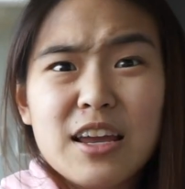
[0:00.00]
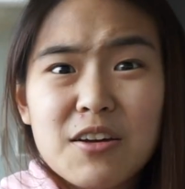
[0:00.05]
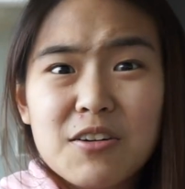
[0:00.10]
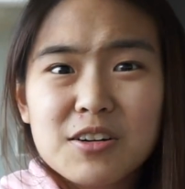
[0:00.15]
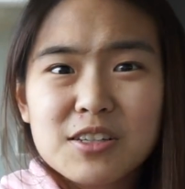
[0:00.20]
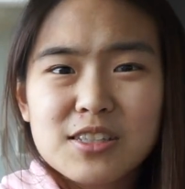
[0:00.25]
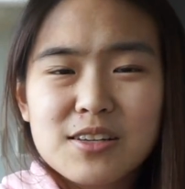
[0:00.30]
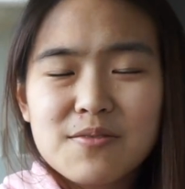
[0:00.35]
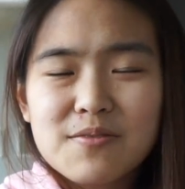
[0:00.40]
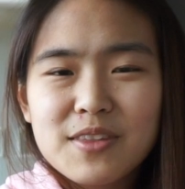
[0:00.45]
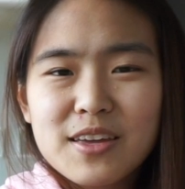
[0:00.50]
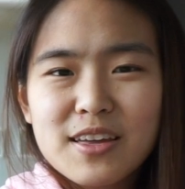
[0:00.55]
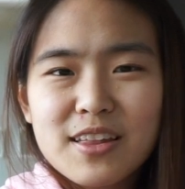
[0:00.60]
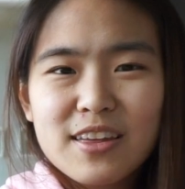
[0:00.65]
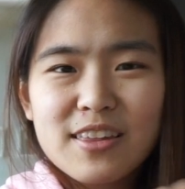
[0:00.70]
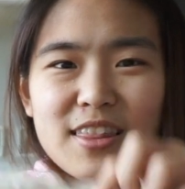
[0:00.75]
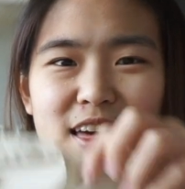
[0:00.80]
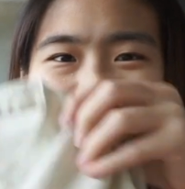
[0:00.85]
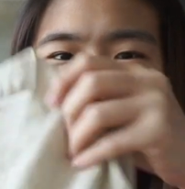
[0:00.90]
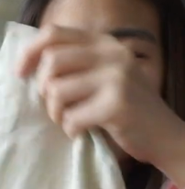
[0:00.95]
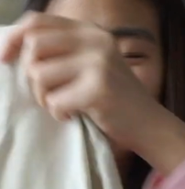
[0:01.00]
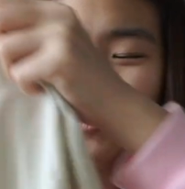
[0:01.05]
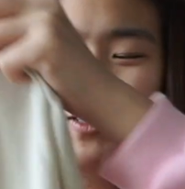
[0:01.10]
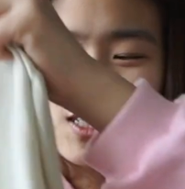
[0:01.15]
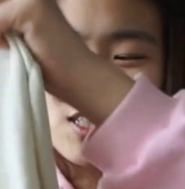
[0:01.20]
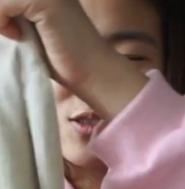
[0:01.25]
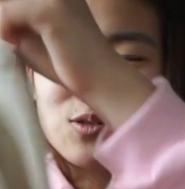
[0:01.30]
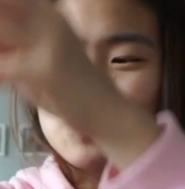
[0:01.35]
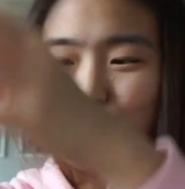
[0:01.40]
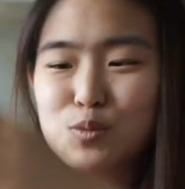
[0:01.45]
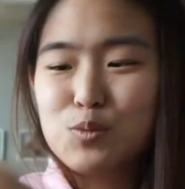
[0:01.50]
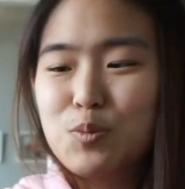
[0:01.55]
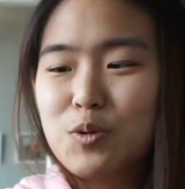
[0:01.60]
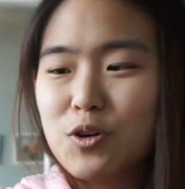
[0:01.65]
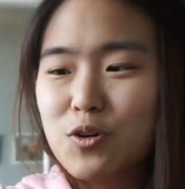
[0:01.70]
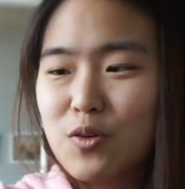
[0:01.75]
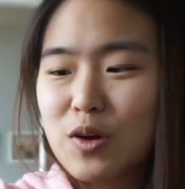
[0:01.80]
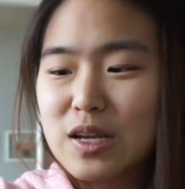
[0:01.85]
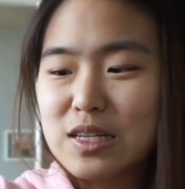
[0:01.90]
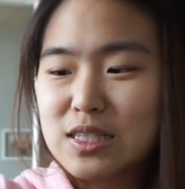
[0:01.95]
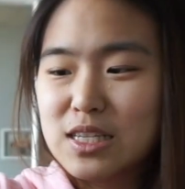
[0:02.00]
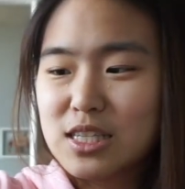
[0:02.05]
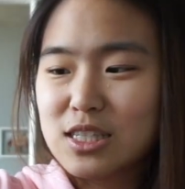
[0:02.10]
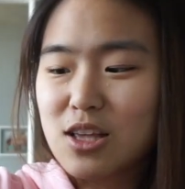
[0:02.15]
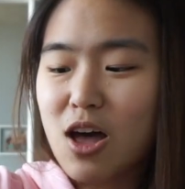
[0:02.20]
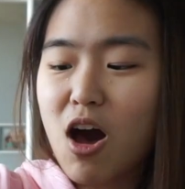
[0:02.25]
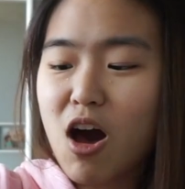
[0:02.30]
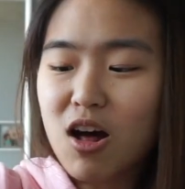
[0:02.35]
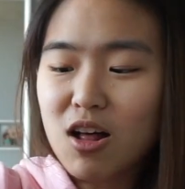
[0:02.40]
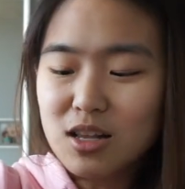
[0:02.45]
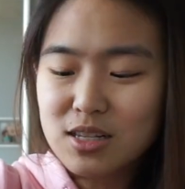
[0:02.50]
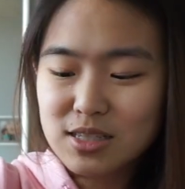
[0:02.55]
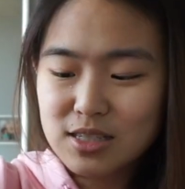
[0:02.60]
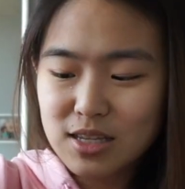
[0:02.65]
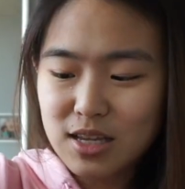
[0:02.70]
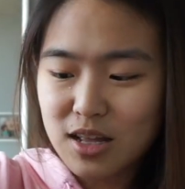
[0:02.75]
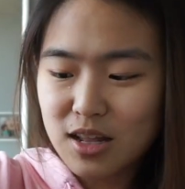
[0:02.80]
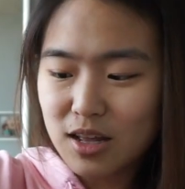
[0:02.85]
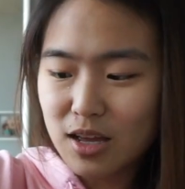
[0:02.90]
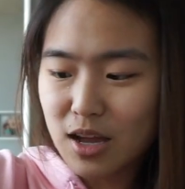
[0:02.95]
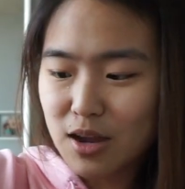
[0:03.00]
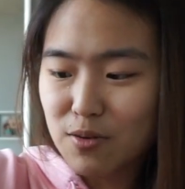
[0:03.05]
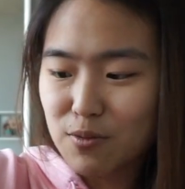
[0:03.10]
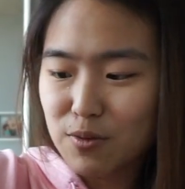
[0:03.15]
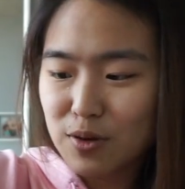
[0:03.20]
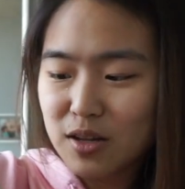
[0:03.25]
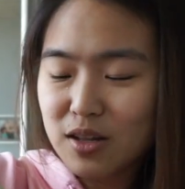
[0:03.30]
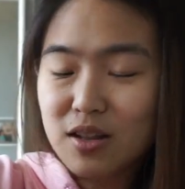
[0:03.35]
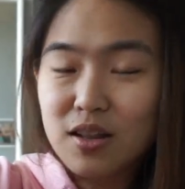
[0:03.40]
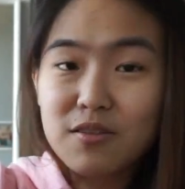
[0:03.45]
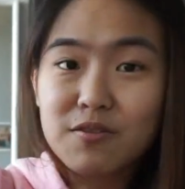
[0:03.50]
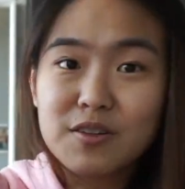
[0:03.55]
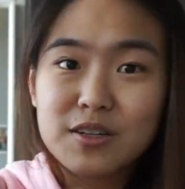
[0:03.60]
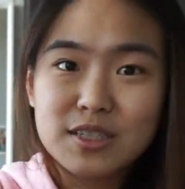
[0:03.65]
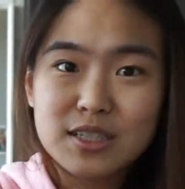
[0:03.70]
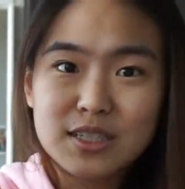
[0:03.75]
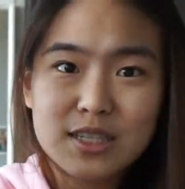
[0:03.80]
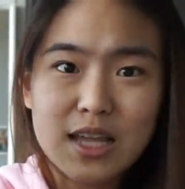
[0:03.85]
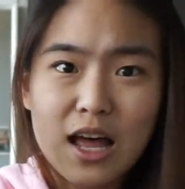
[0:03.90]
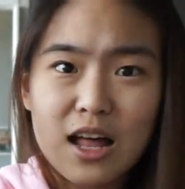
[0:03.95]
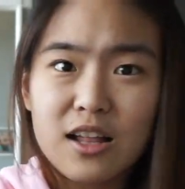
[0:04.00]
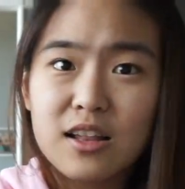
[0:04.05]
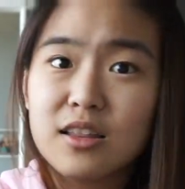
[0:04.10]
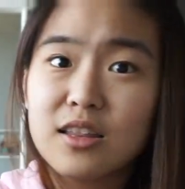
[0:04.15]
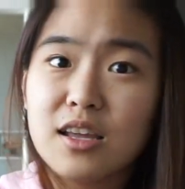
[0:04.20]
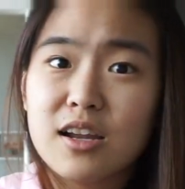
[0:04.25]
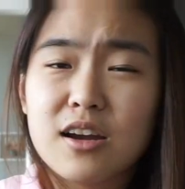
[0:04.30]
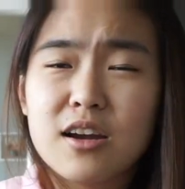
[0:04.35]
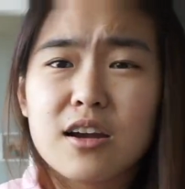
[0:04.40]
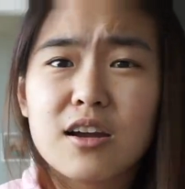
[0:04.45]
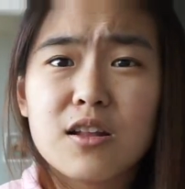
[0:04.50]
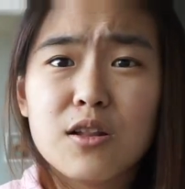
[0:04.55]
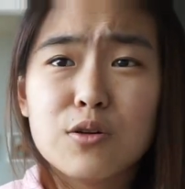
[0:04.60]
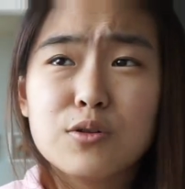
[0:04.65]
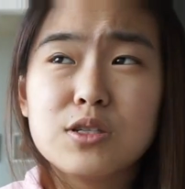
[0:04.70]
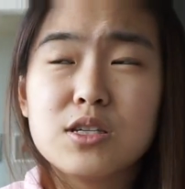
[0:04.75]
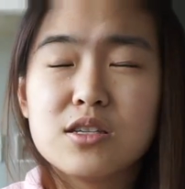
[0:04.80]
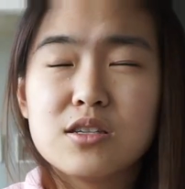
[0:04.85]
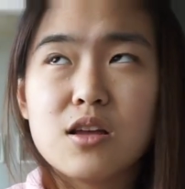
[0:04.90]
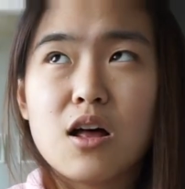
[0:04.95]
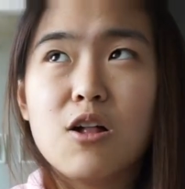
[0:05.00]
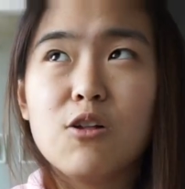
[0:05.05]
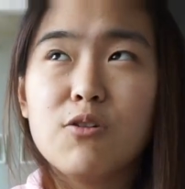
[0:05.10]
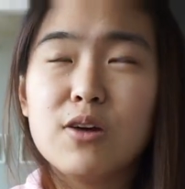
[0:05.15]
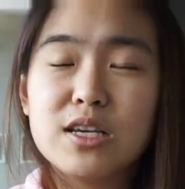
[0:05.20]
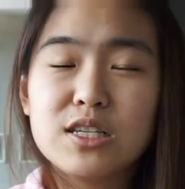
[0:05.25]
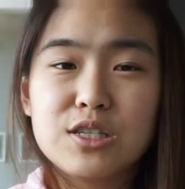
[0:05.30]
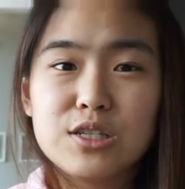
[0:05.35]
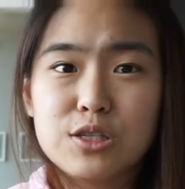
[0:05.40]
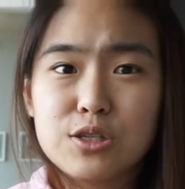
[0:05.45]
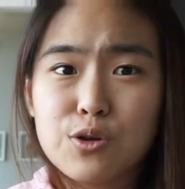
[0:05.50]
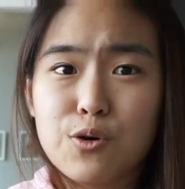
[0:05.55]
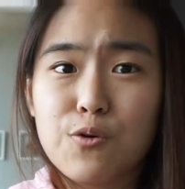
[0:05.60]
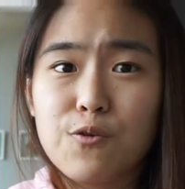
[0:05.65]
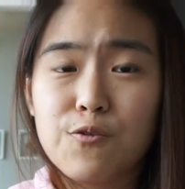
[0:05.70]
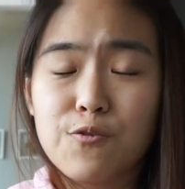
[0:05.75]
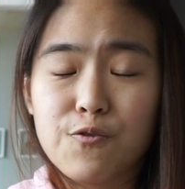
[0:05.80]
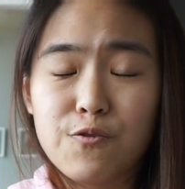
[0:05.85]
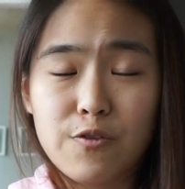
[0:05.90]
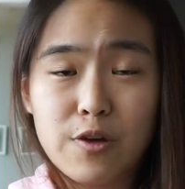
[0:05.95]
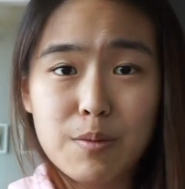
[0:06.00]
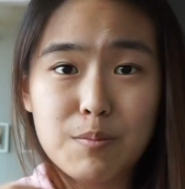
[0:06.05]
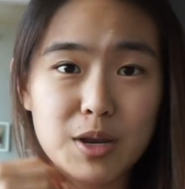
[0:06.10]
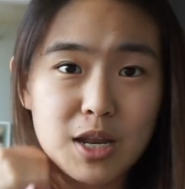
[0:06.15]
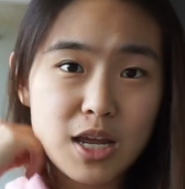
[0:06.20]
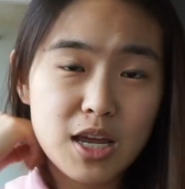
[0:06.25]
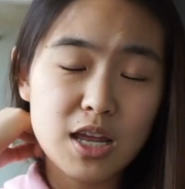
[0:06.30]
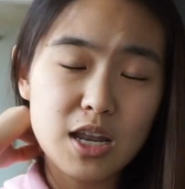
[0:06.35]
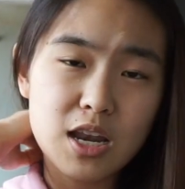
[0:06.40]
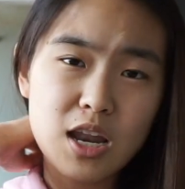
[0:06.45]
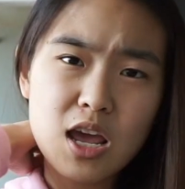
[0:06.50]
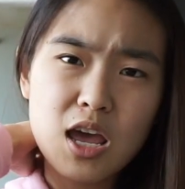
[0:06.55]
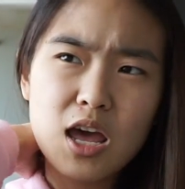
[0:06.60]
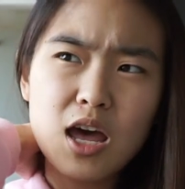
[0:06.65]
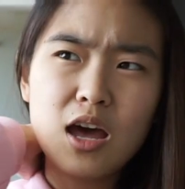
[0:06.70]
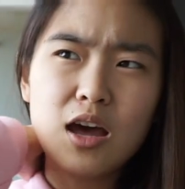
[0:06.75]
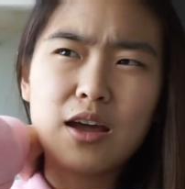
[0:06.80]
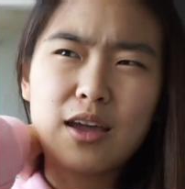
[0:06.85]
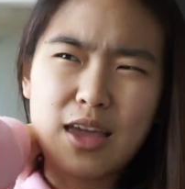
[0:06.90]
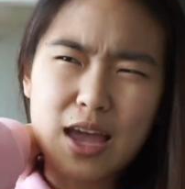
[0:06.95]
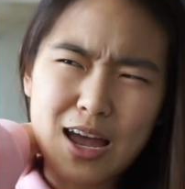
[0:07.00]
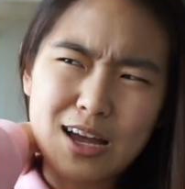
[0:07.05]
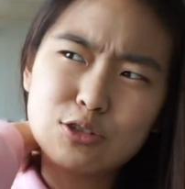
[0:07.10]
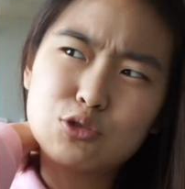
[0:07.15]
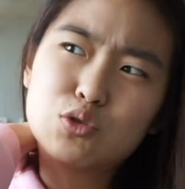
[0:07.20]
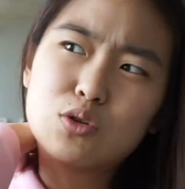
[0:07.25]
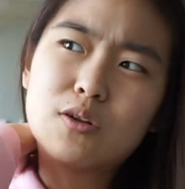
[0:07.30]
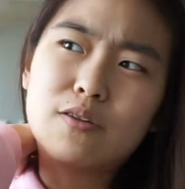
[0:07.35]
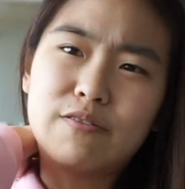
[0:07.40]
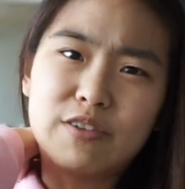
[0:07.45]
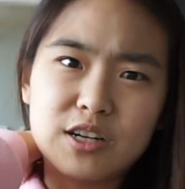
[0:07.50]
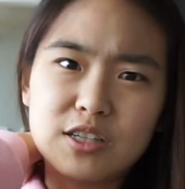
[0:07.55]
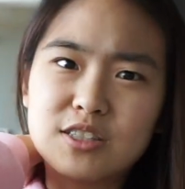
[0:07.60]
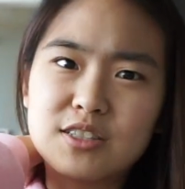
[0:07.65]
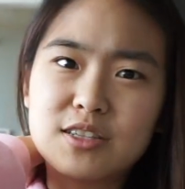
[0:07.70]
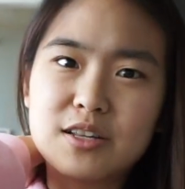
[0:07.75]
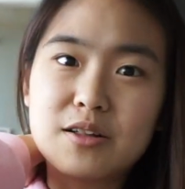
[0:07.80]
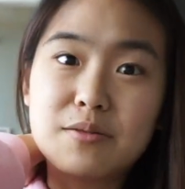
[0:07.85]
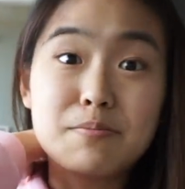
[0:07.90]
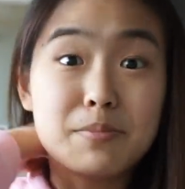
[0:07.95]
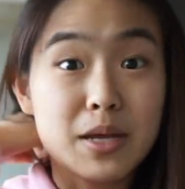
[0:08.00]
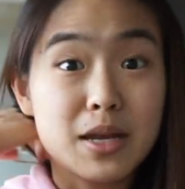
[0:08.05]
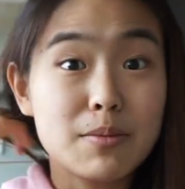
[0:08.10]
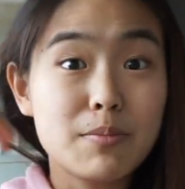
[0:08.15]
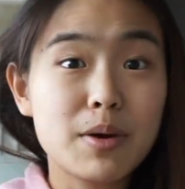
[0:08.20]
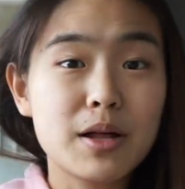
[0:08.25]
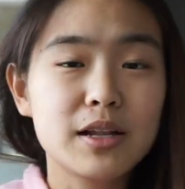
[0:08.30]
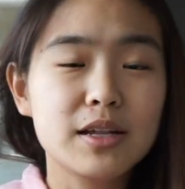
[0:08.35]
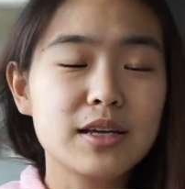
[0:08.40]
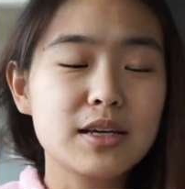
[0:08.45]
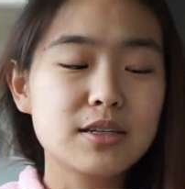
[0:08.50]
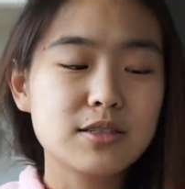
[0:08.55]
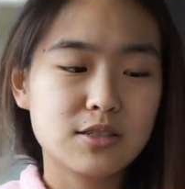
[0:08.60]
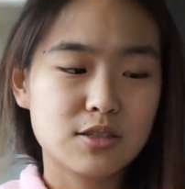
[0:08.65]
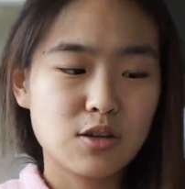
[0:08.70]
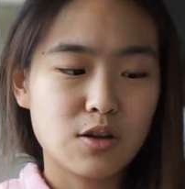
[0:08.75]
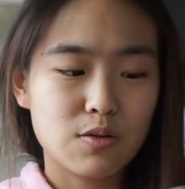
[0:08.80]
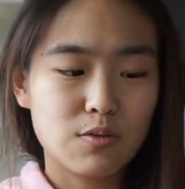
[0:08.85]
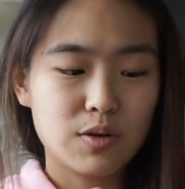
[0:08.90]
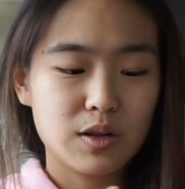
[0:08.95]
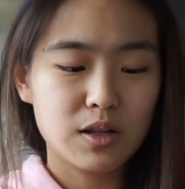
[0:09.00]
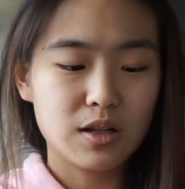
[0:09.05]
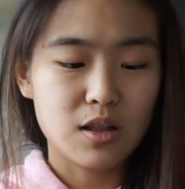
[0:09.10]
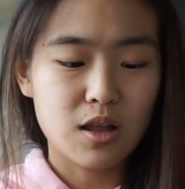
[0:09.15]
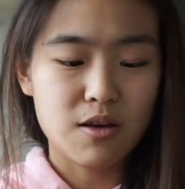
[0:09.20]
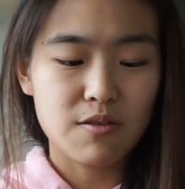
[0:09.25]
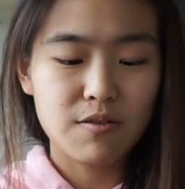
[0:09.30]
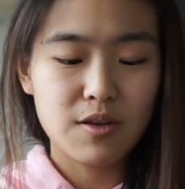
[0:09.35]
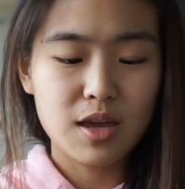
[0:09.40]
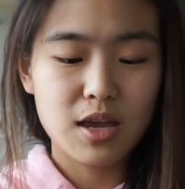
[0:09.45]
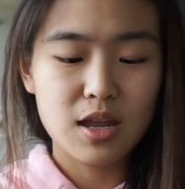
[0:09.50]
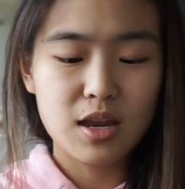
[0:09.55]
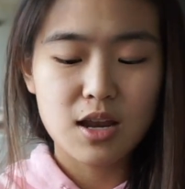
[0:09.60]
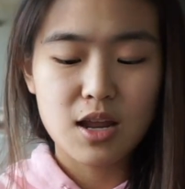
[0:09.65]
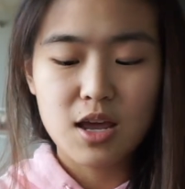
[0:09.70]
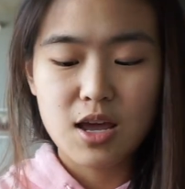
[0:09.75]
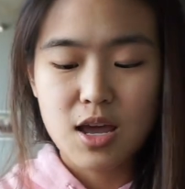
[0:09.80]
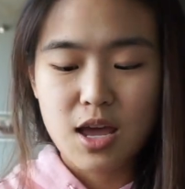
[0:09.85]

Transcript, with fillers: or something like that, which is super crazy. It's all silk. I really love the style. Their clothes is always so feminine, casual, versatile, minimalist. So I really love it.